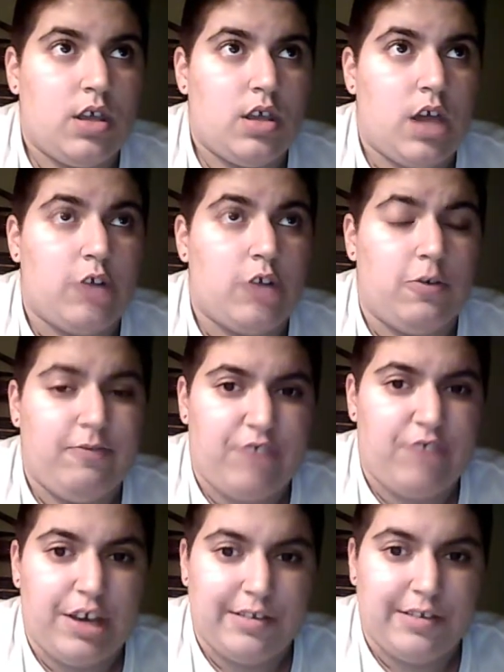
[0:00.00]
I don't
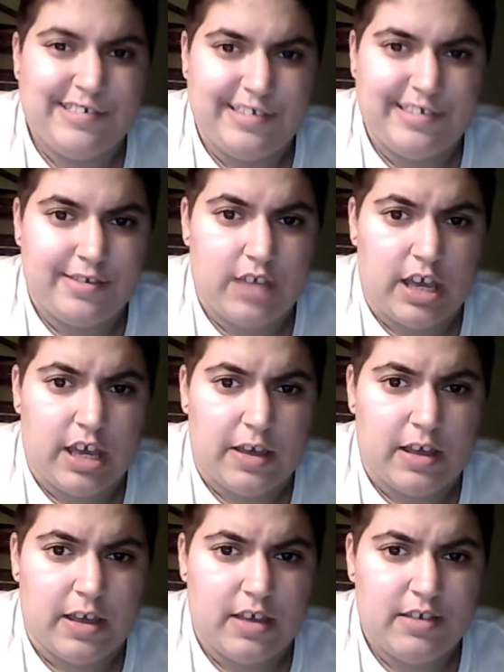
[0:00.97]
find
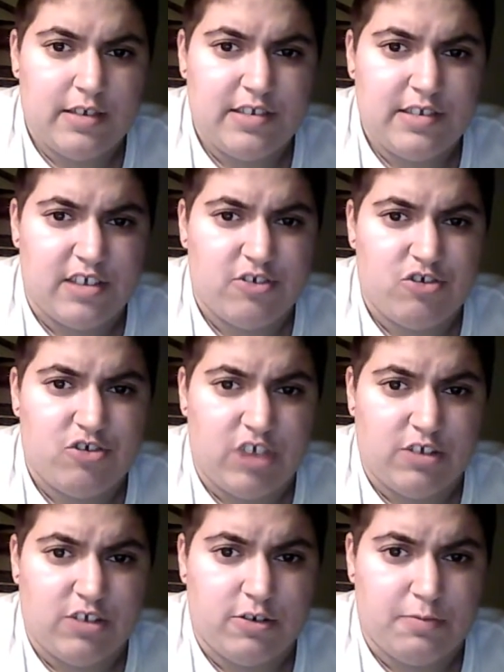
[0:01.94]
uh,
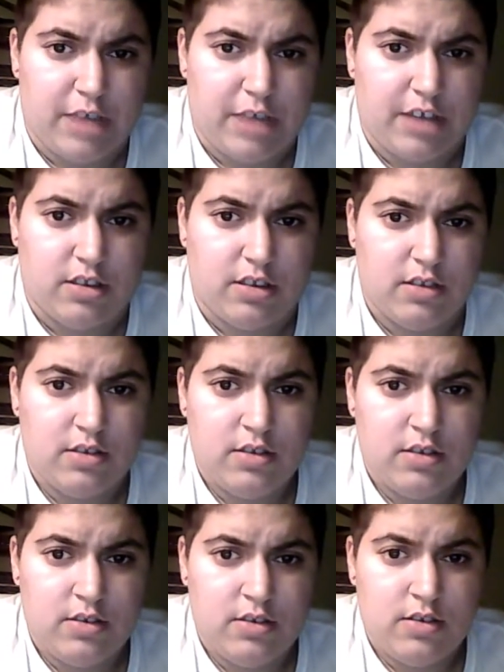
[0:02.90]
cisgendered men
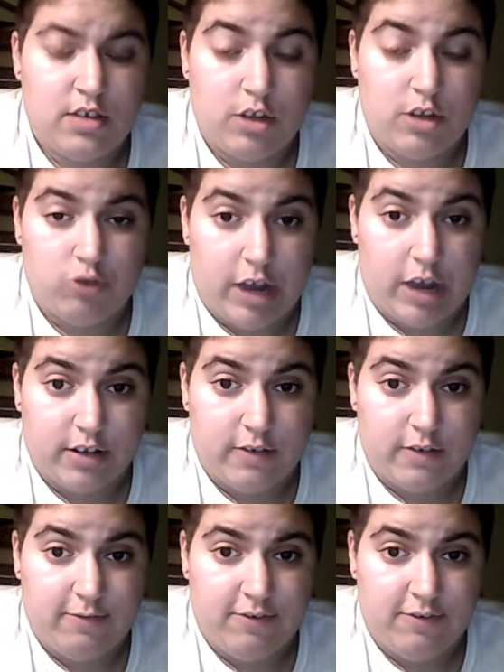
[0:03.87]

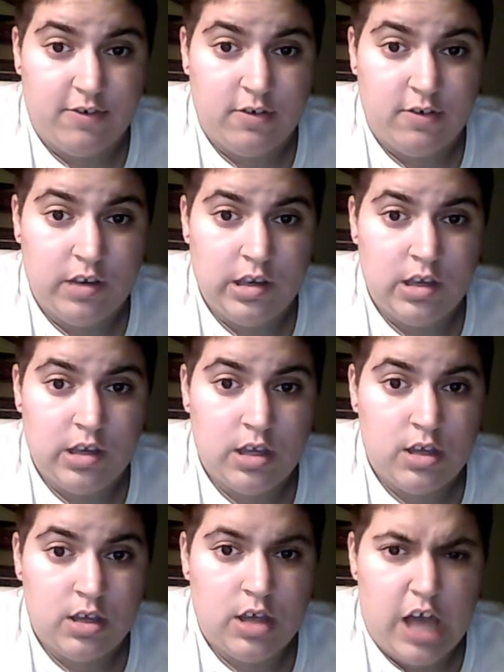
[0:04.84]
attractive.
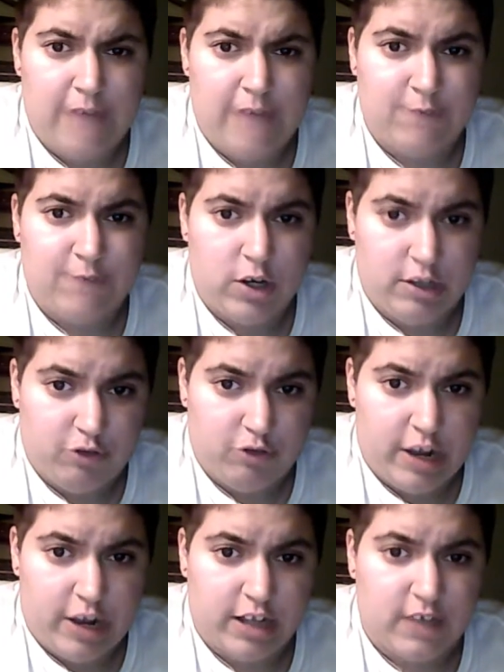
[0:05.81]
I'm very
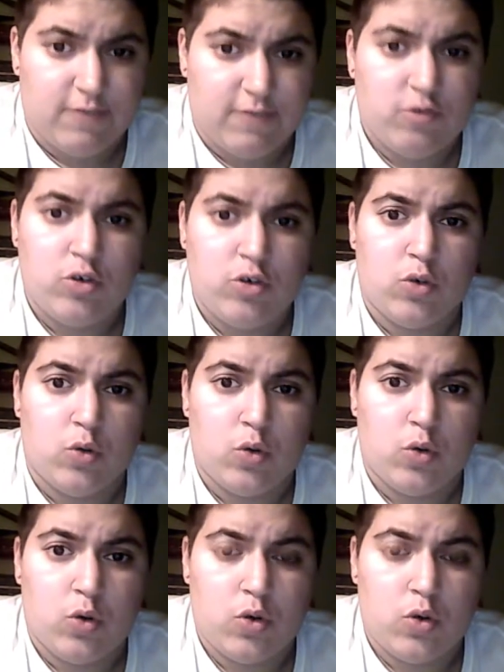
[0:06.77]
attractive to
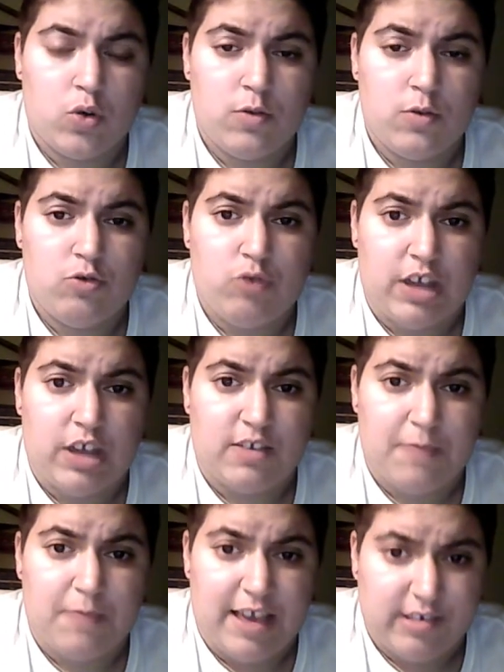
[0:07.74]
trans
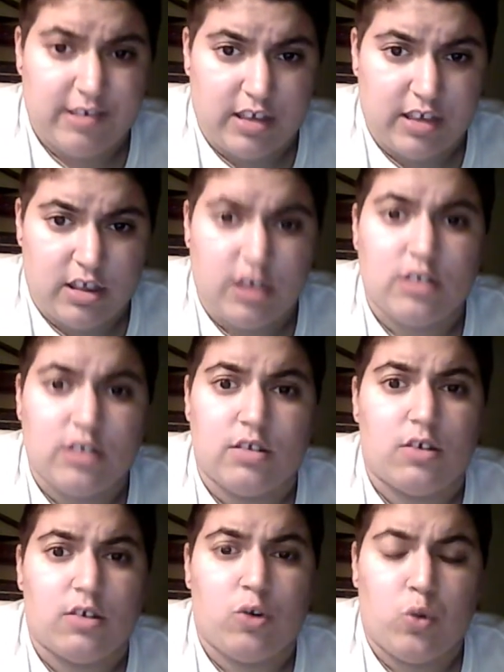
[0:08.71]

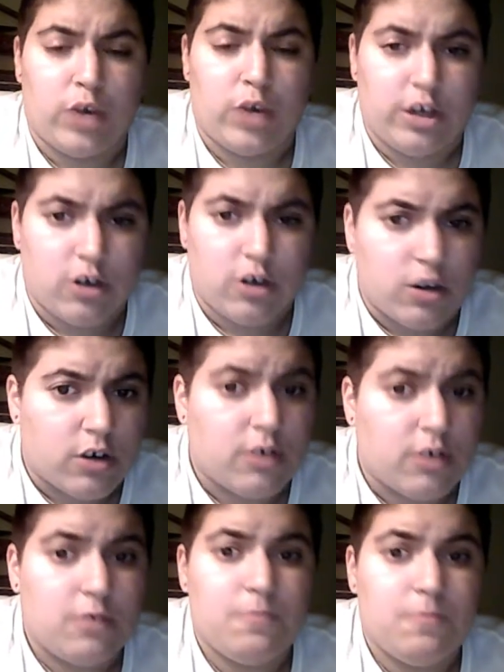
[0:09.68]
masculine, queer,
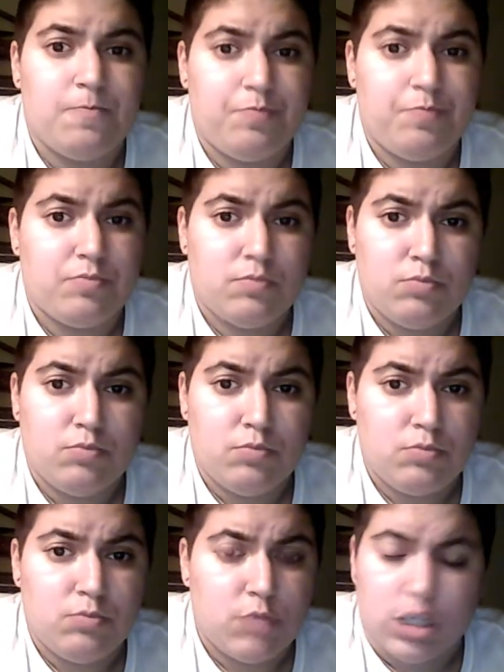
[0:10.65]

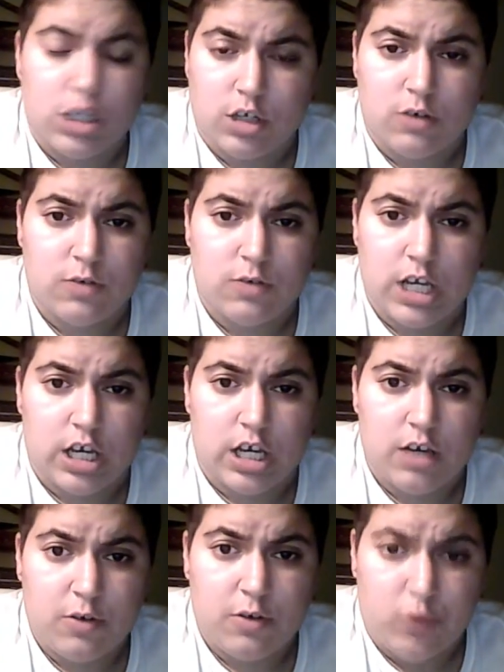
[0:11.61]
you know, uh,
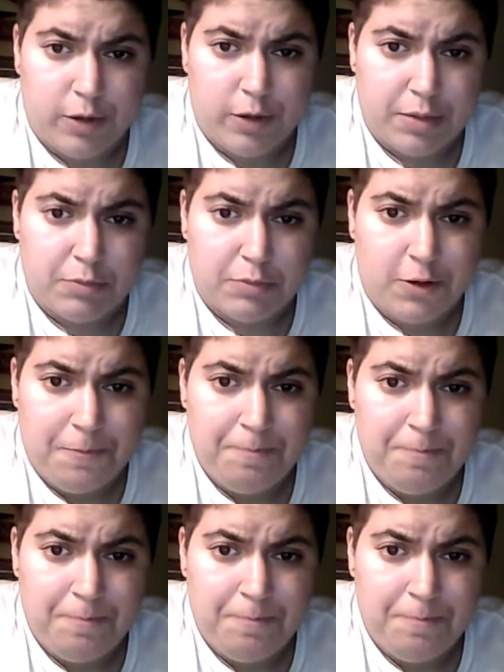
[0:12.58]
queer people.